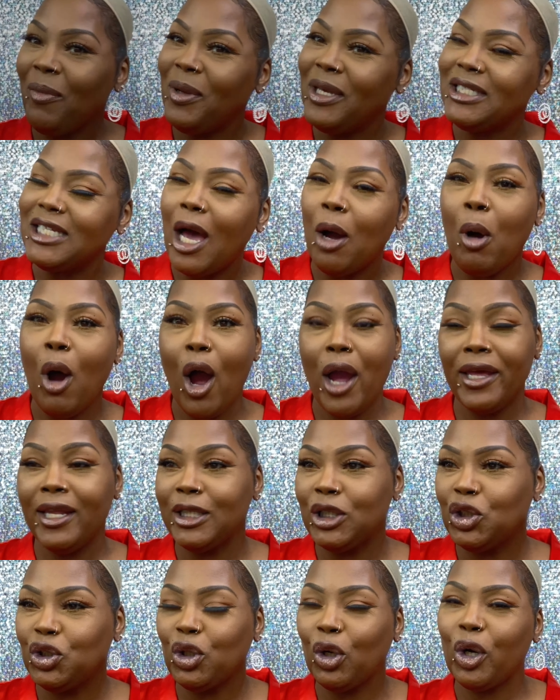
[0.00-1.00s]
how are you? This
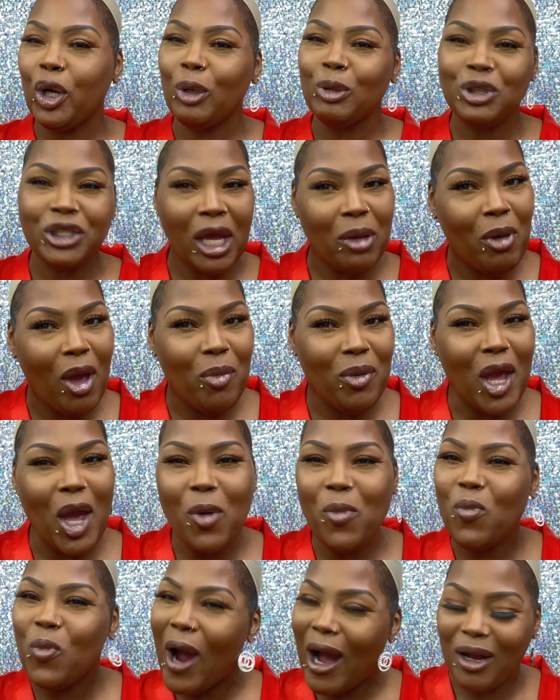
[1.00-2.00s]
is your girl, Jay Baby,
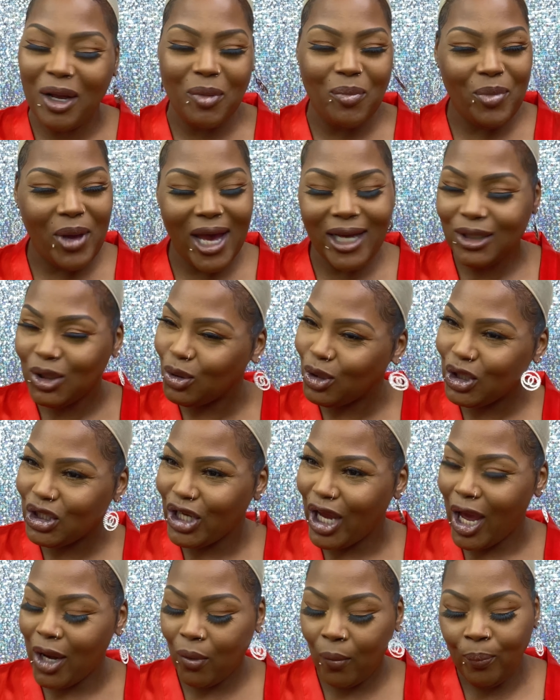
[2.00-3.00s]
and welcome back to the
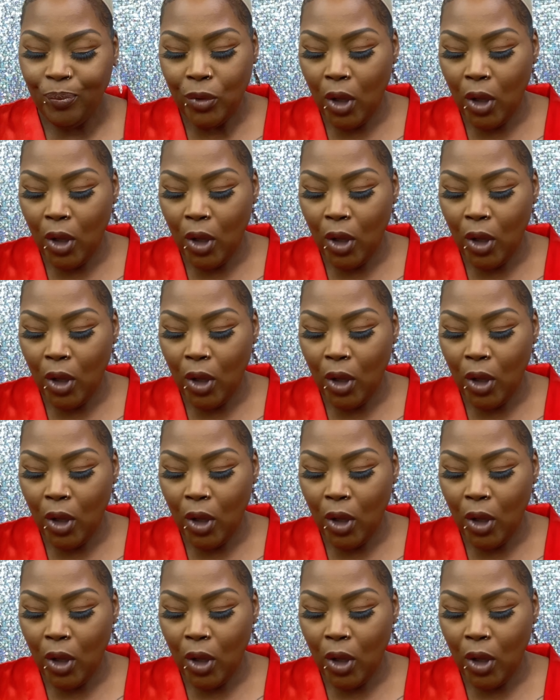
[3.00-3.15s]
channel.